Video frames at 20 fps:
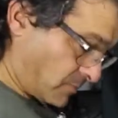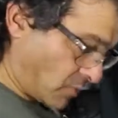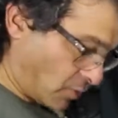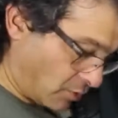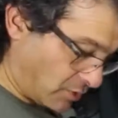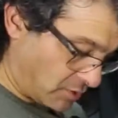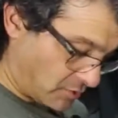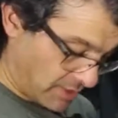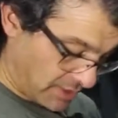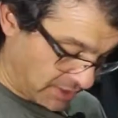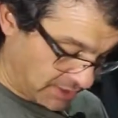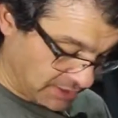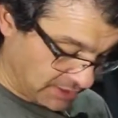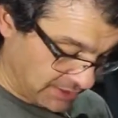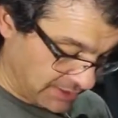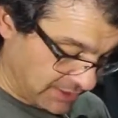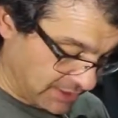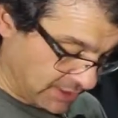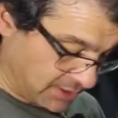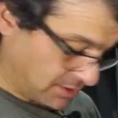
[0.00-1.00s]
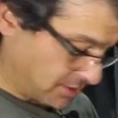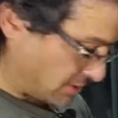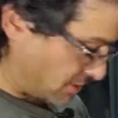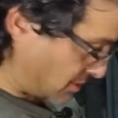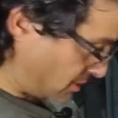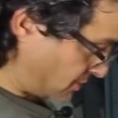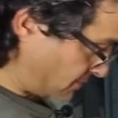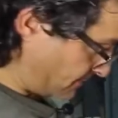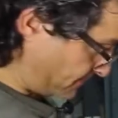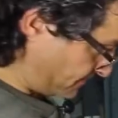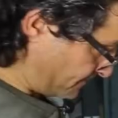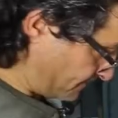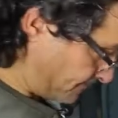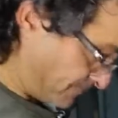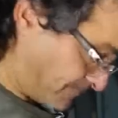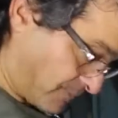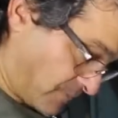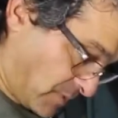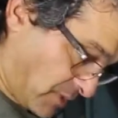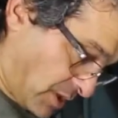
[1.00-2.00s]
or you want to clean it
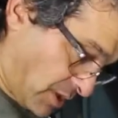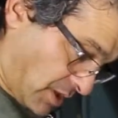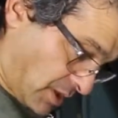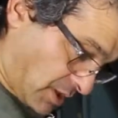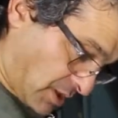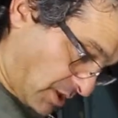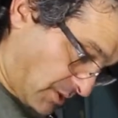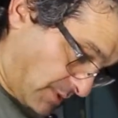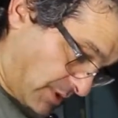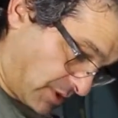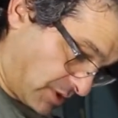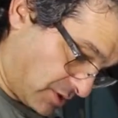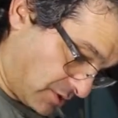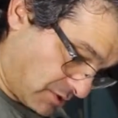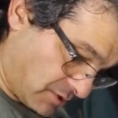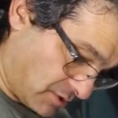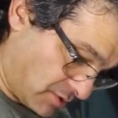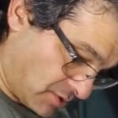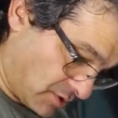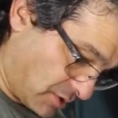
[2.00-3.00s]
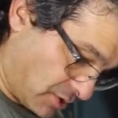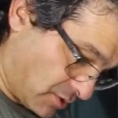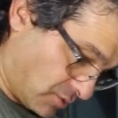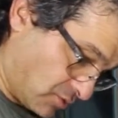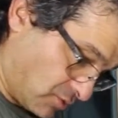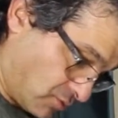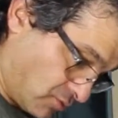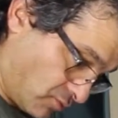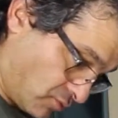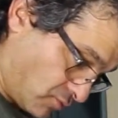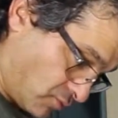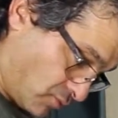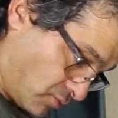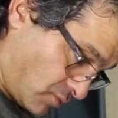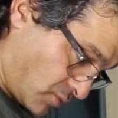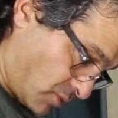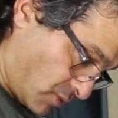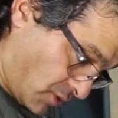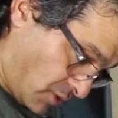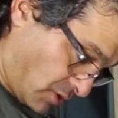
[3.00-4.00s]
to make sure there's no
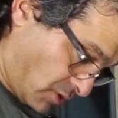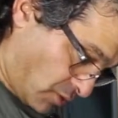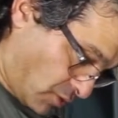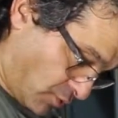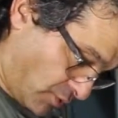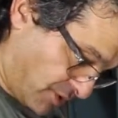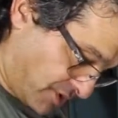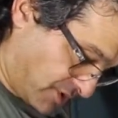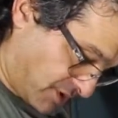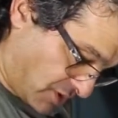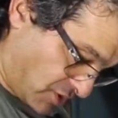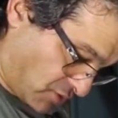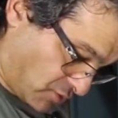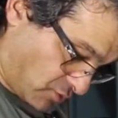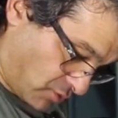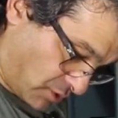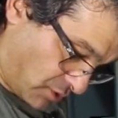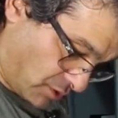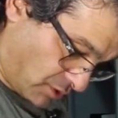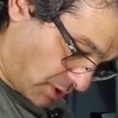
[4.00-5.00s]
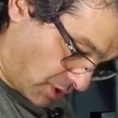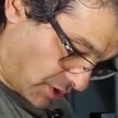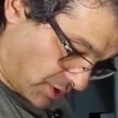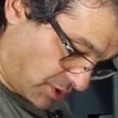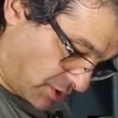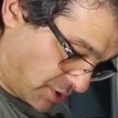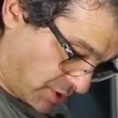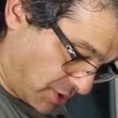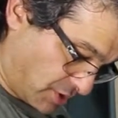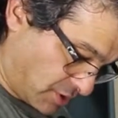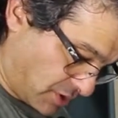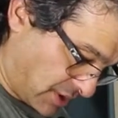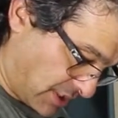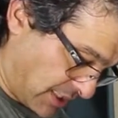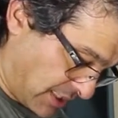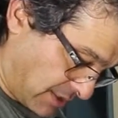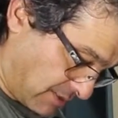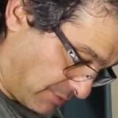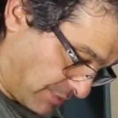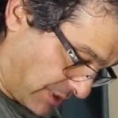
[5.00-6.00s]
residual uncured
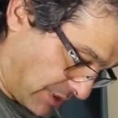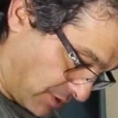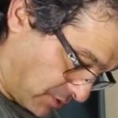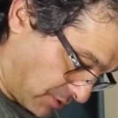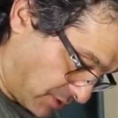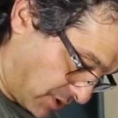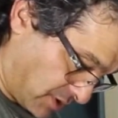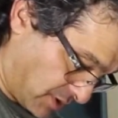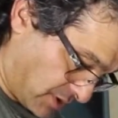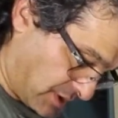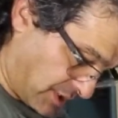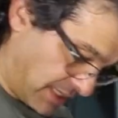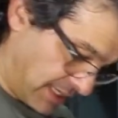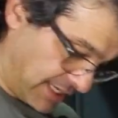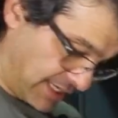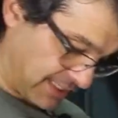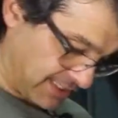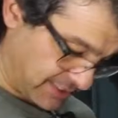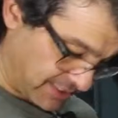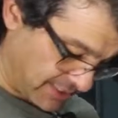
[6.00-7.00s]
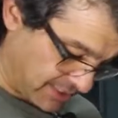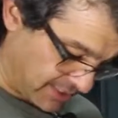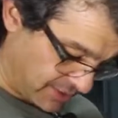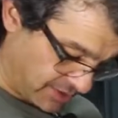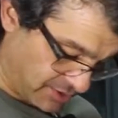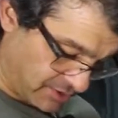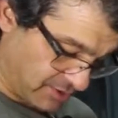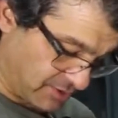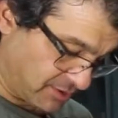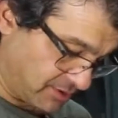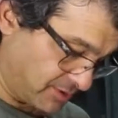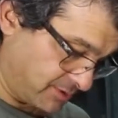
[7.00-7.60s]
compounds on there.